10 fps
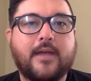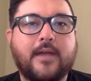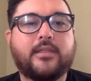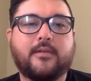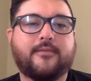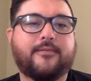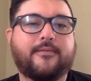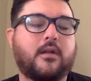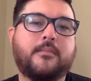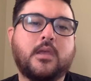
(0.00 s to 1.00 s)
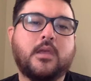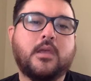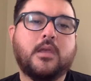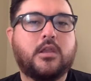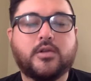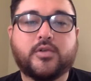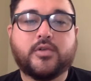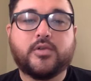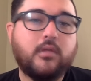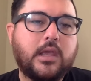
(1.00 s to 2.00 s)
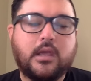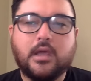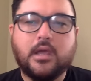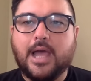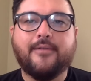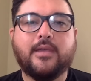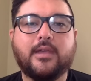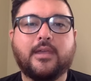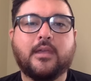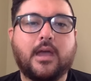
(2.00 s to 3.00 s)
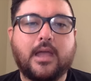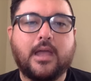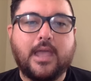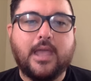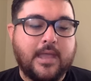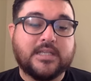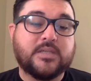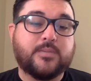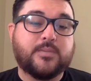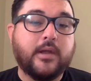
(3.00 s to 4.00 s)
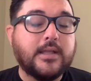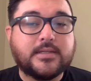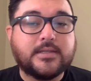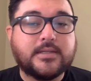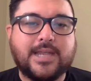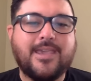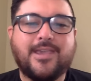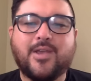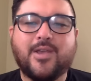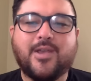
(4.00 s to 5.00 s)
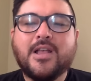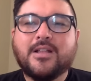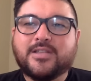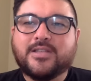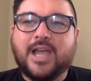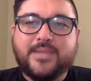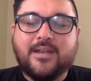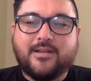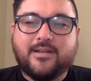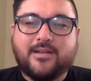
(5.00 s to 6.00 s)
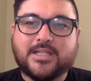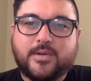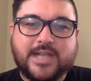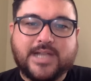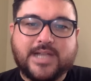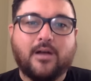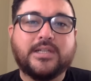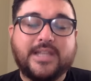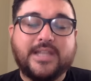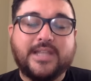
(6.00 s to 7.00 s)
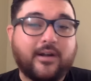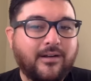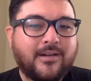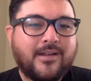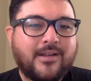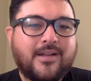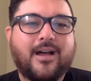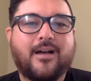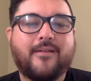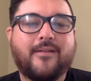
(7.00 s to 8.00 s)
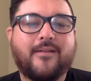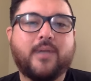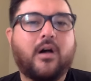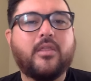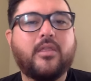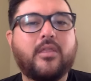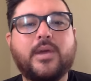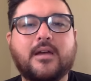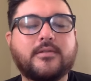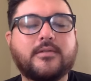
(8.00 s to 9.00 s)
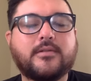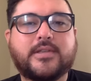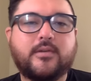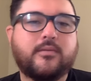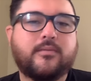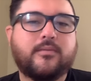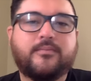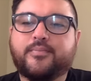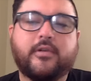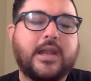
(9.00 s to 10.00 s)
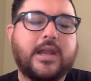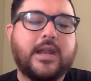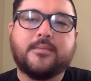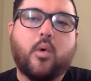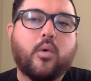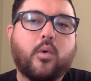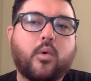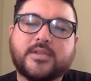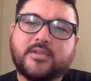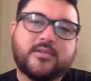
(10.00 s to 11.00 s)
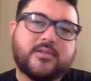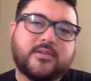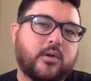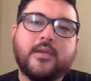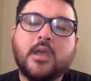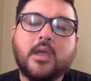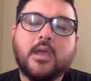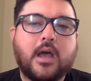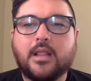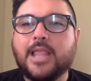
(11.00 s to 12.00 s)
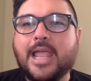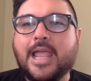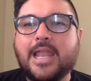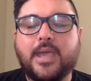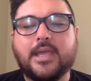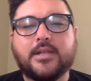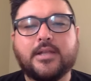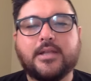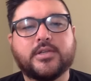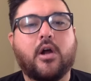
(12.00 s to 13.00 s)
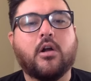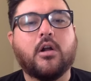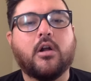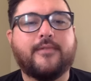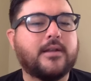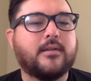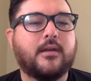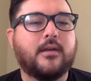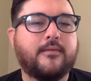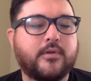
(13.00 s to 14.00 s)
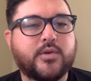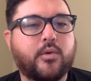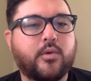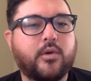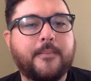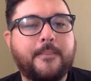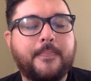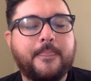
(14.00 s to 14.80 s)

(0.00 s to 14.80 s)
Everything from truly having an experience, taking your top 10 customers out to dinner, all the way down to creating some sort of landing page as an artifact of your story.